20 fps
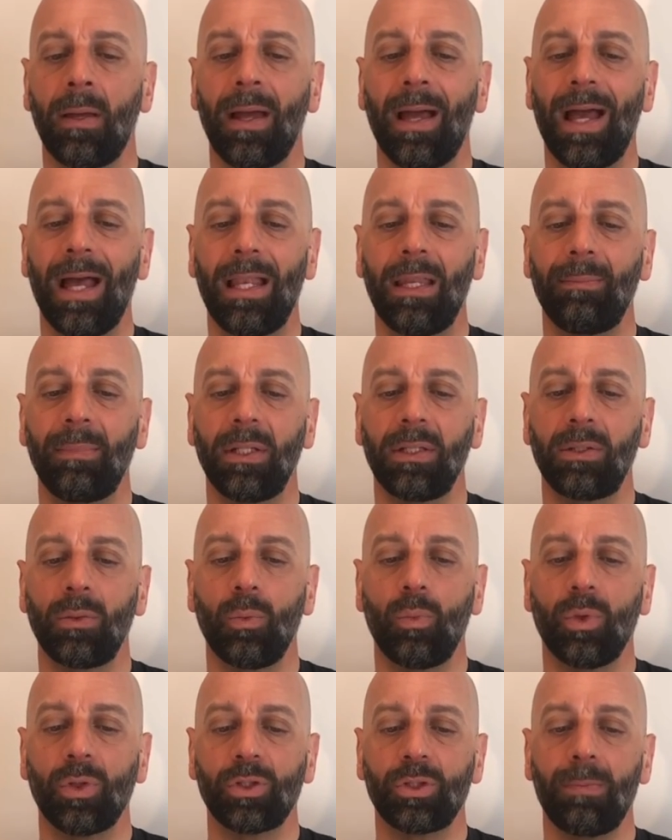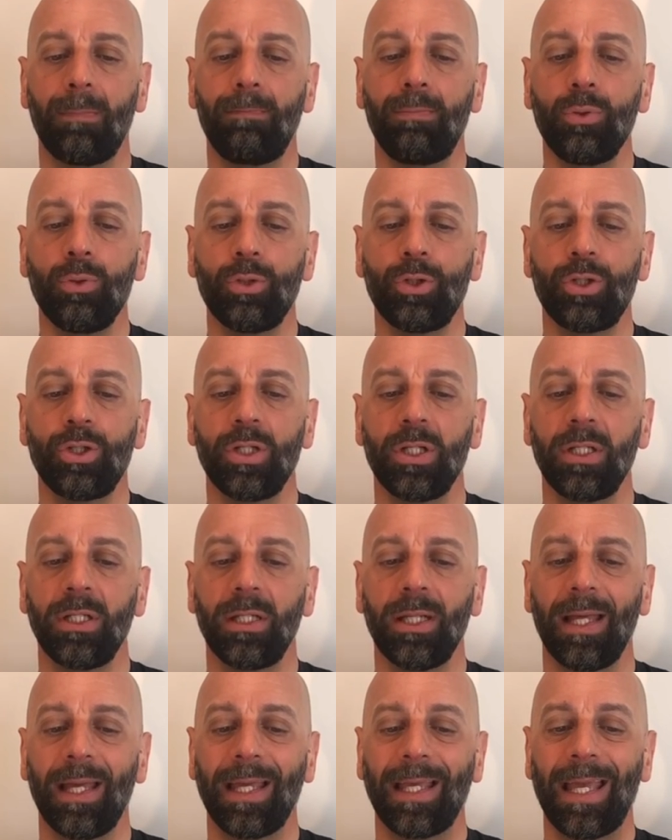element was
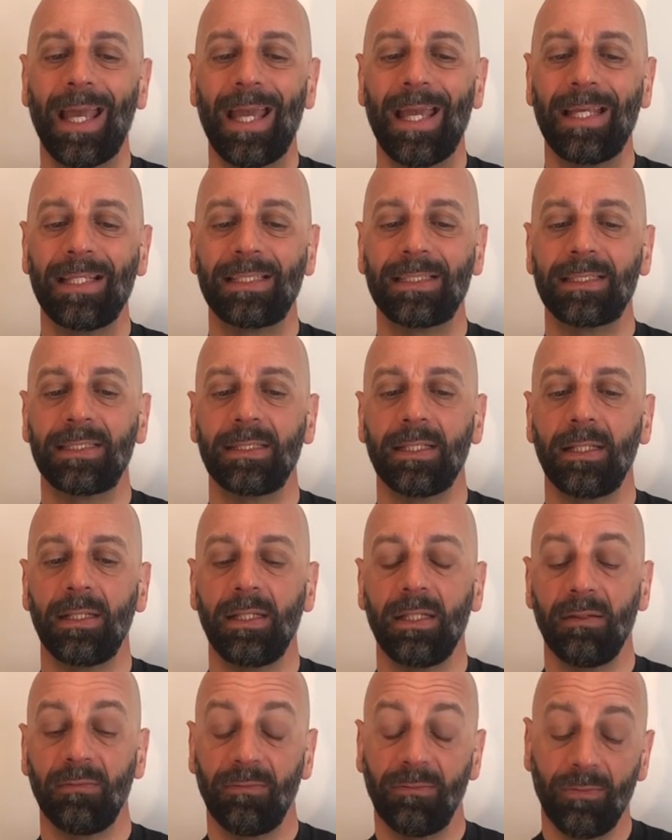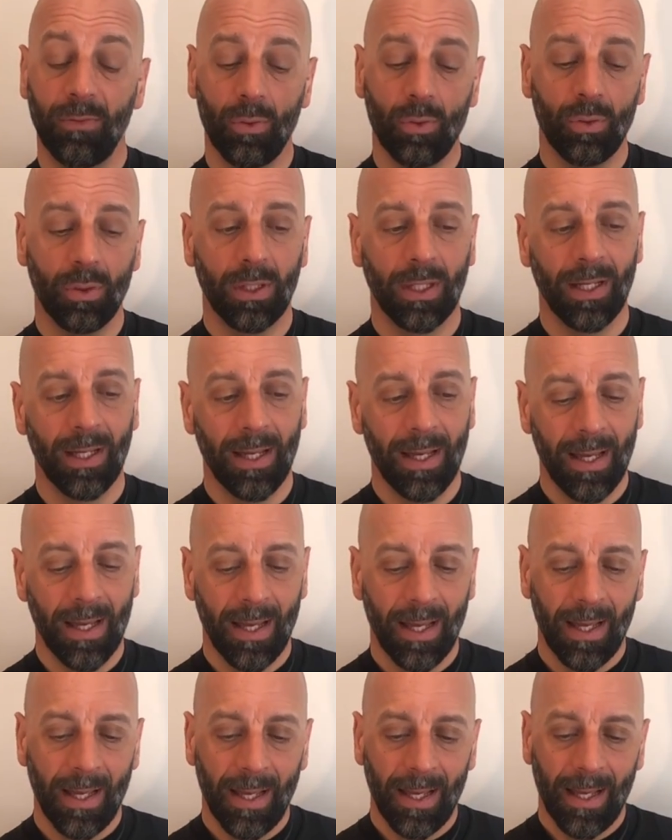pushing against the fork
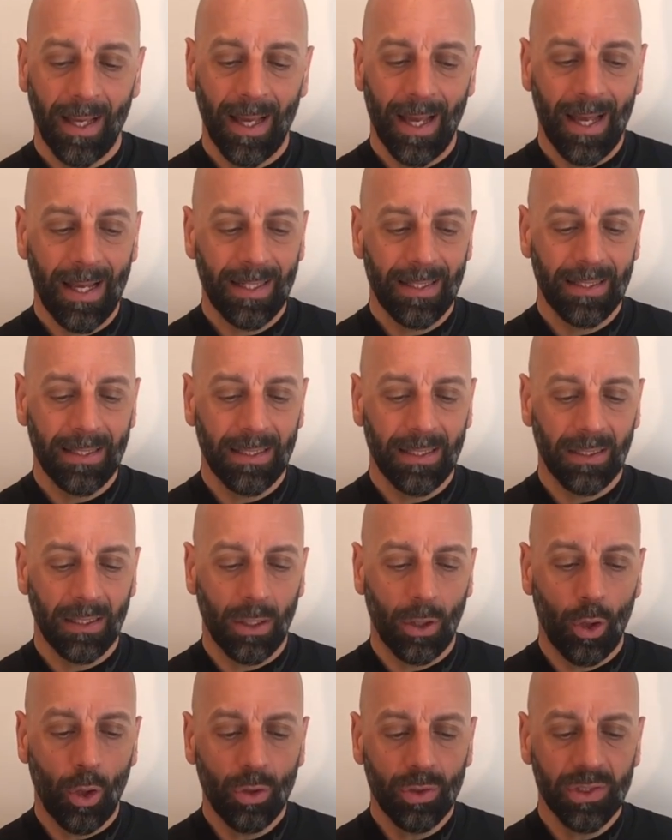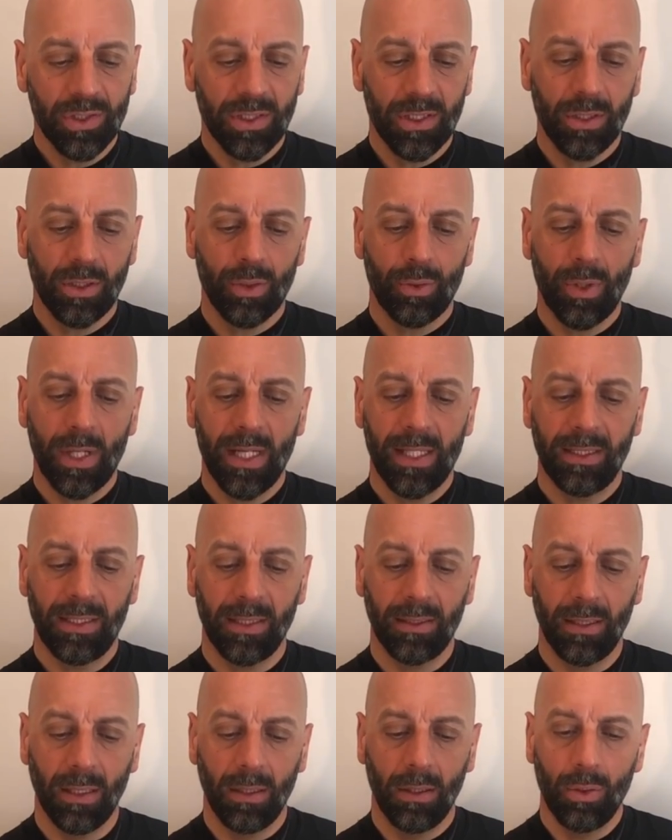and
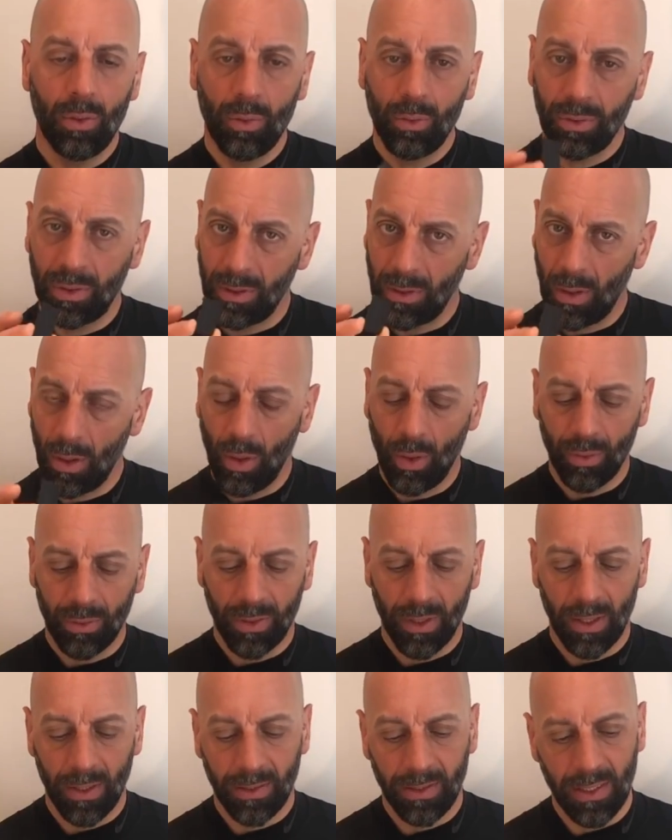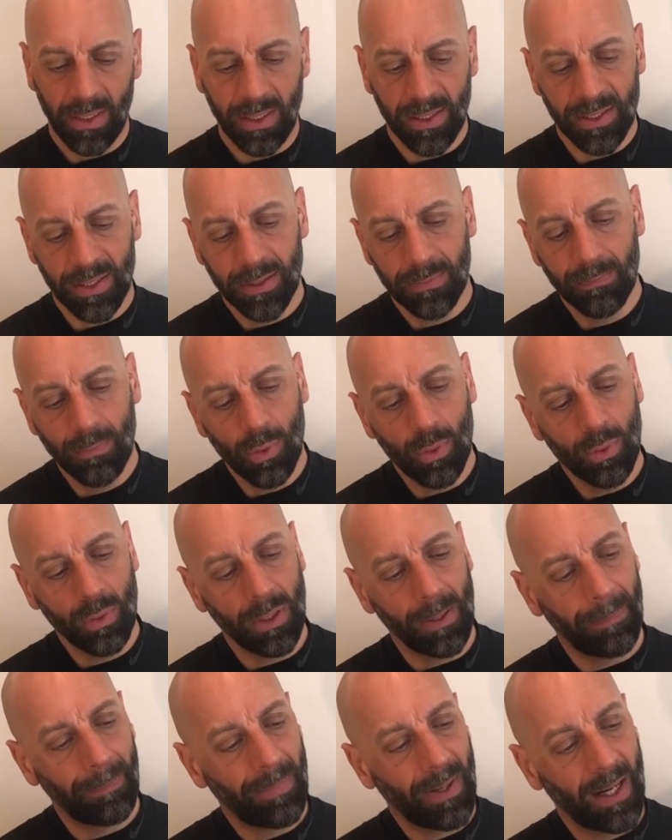concentrating the load on the
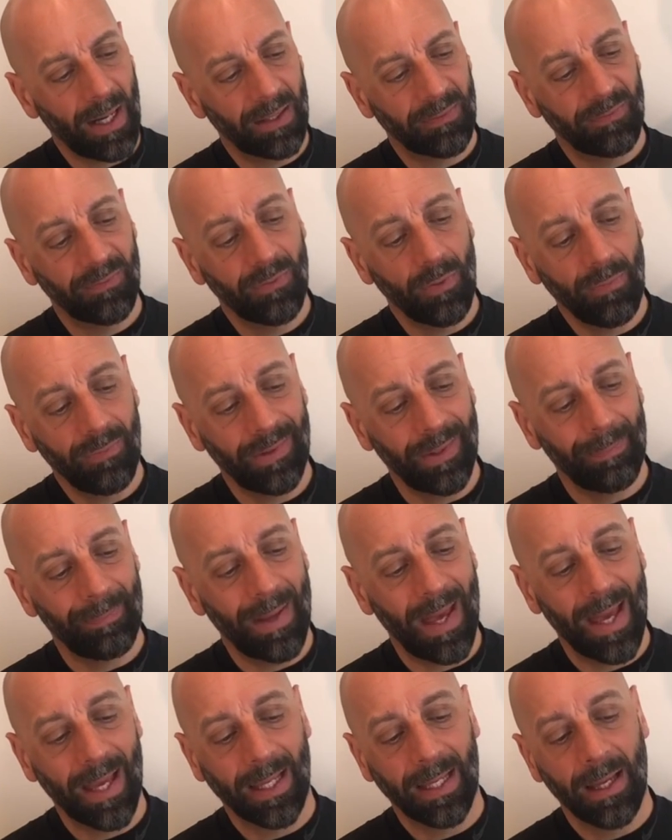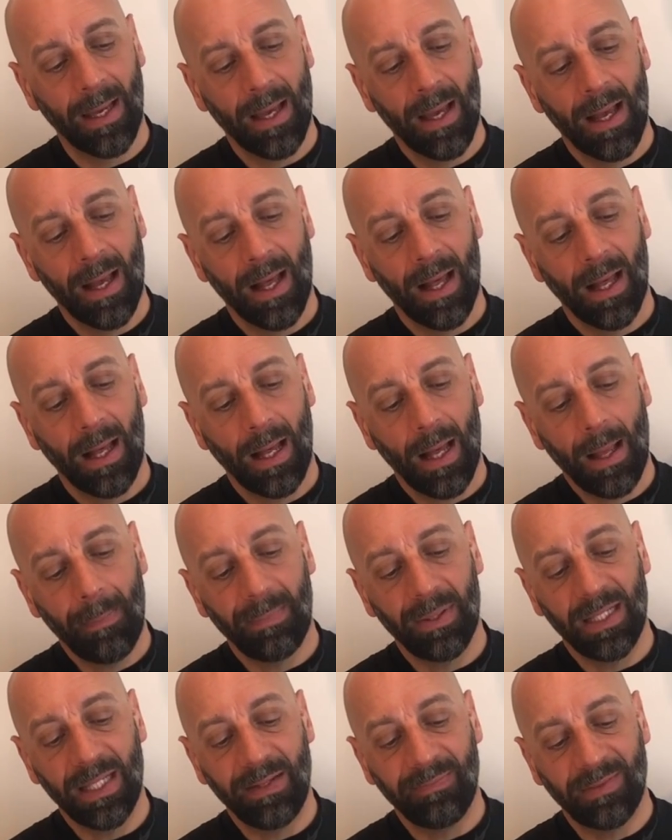smaller part from the back. I
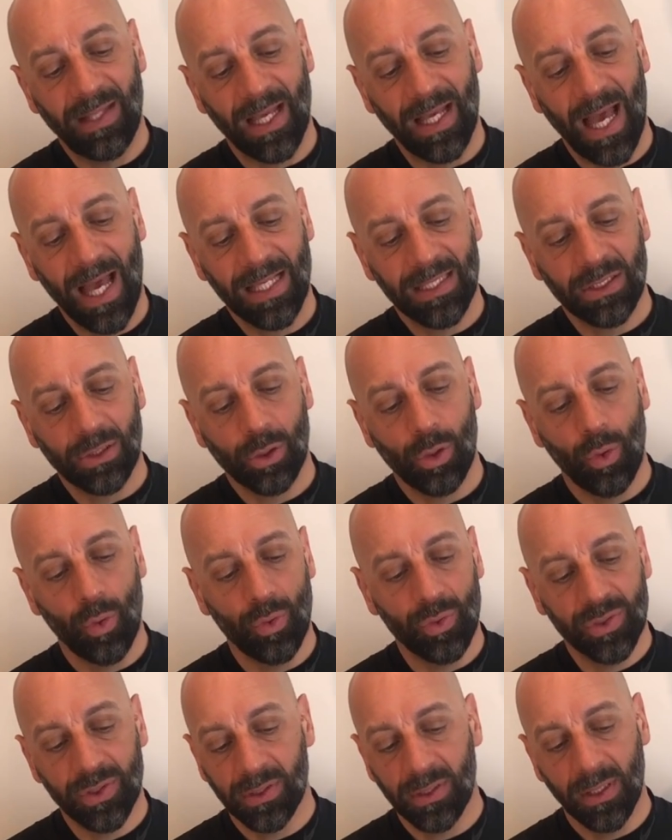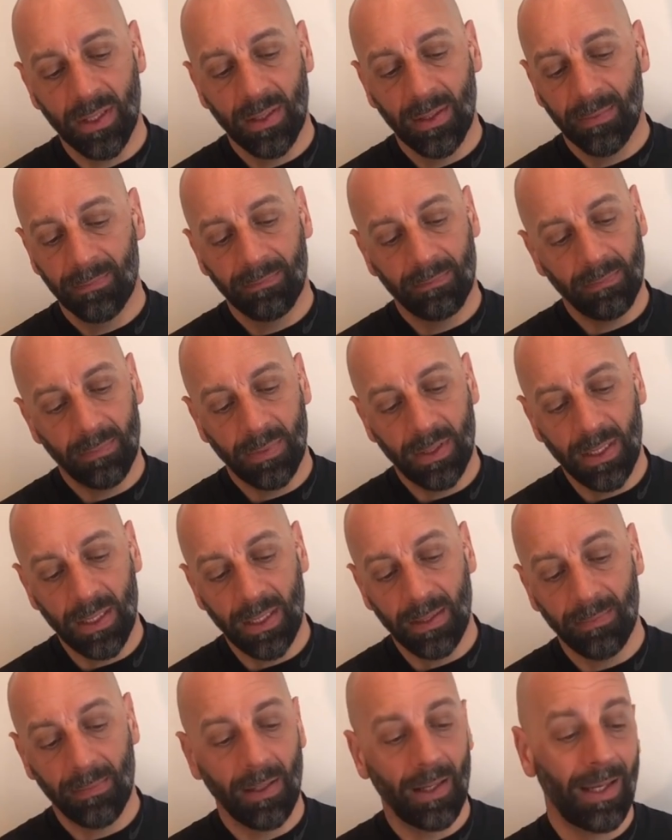believe that has caused
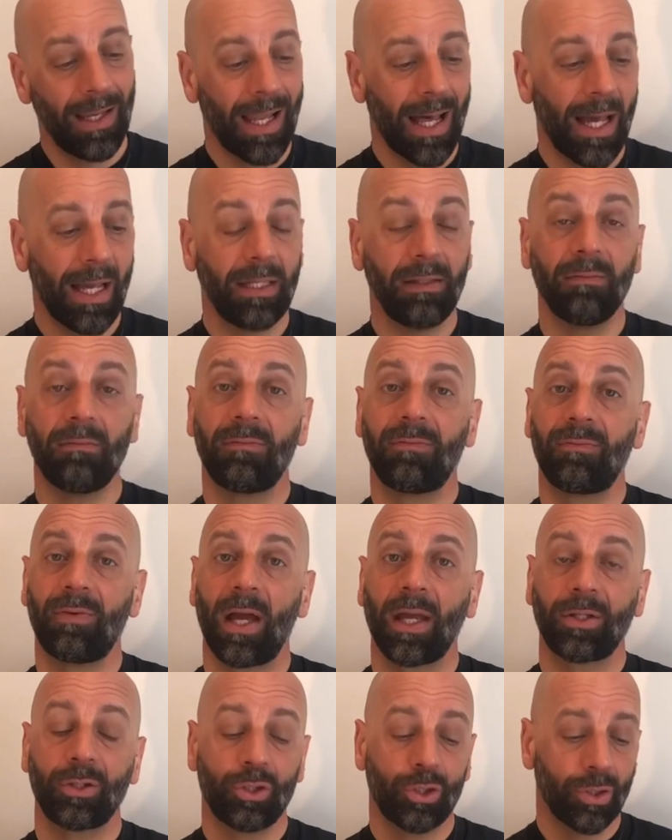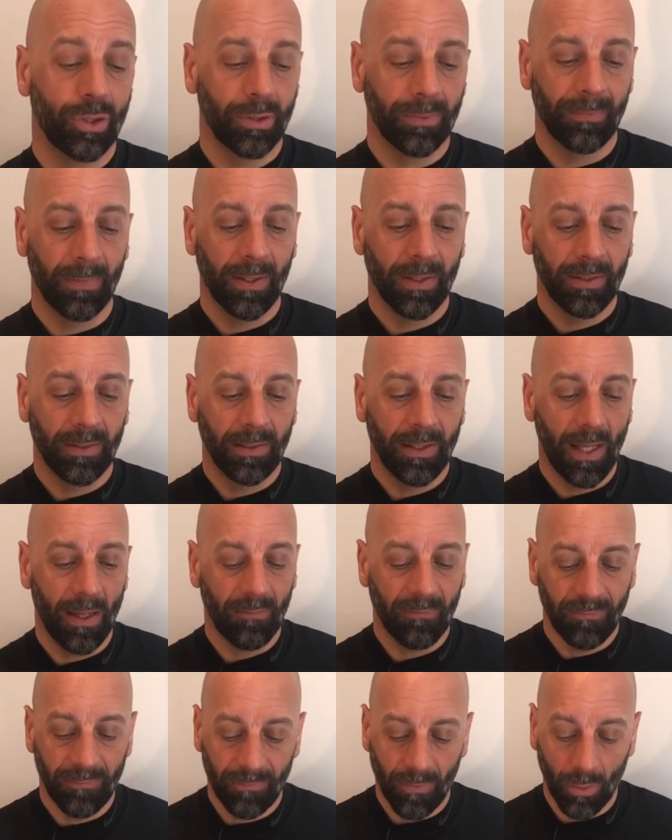the line fracture
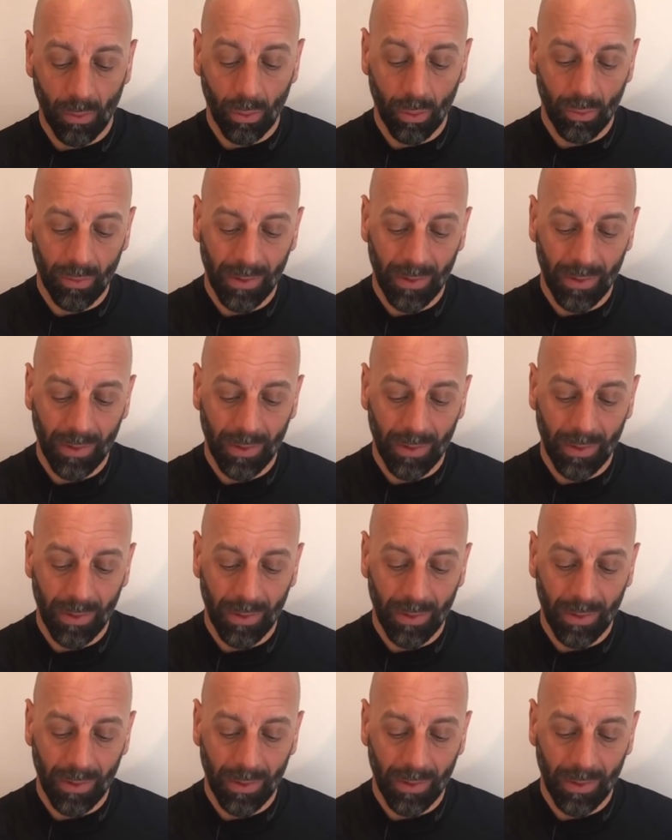that follow